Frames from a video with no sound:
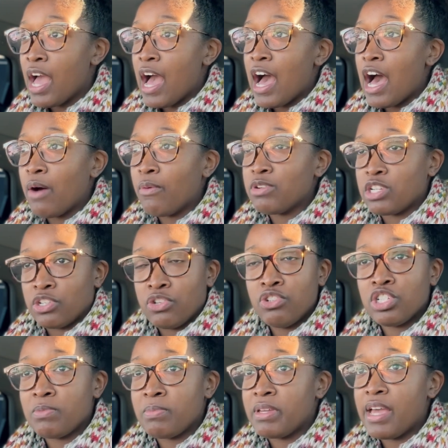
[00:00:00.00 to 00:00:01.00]
I was like, you
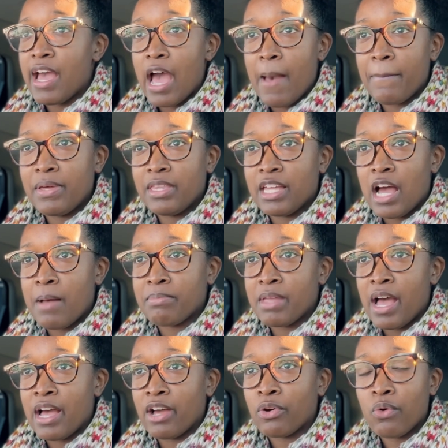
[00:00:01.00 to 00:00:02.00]
should be happy that I'm
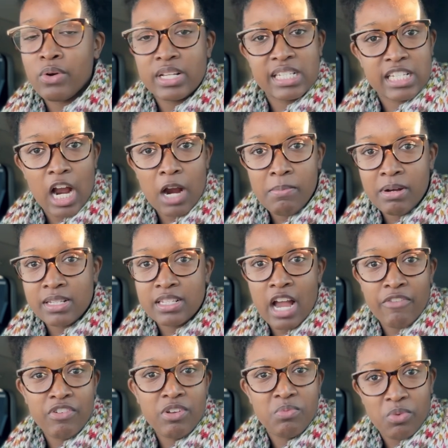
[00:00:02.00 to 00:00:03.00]
not going to Starbucks
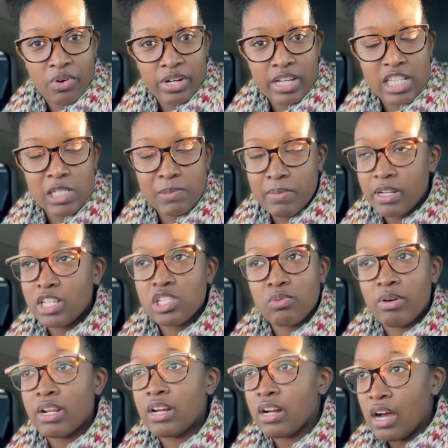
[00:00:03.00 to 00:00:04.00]
every morning and spending
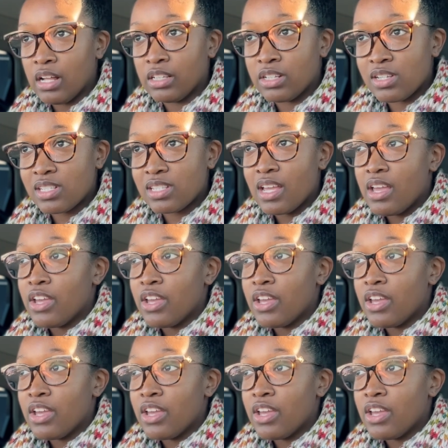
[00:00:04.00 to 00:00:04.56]
$20.